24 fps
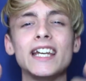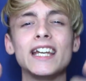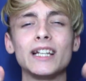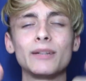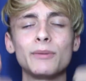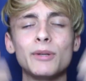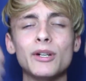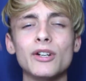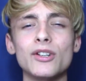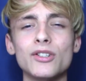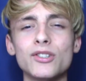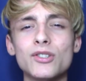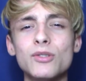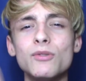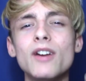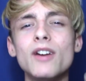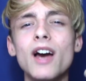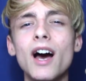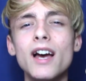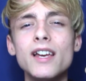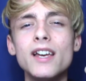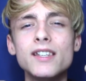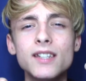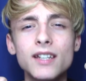like button. I'll see you
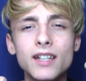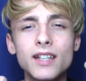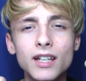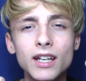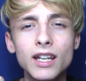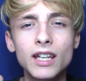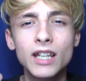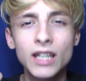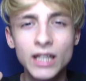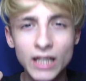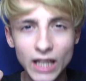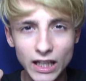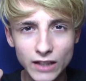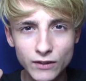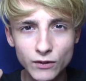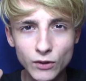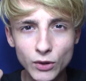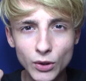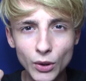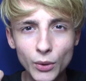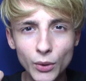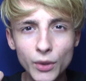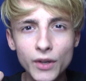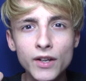guys in the next
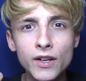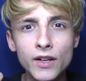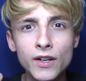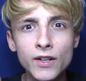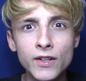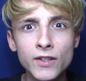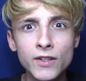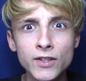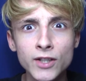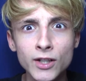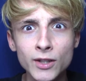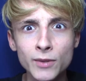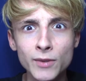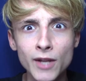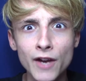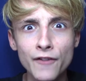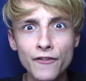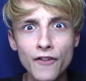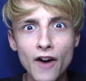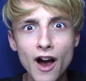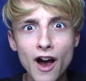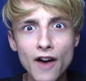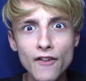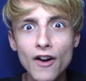video. Circus high
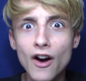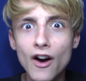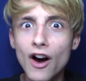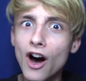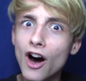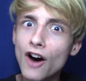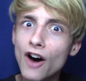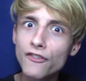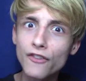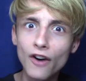five of